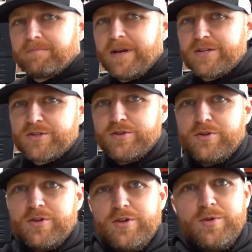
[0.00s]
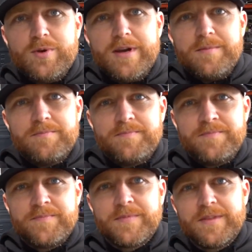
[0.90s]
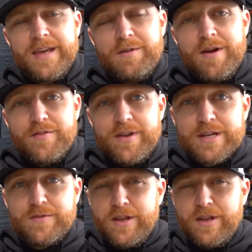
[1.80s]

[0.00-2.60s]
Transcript: Make sure you um, keep your eye out for the next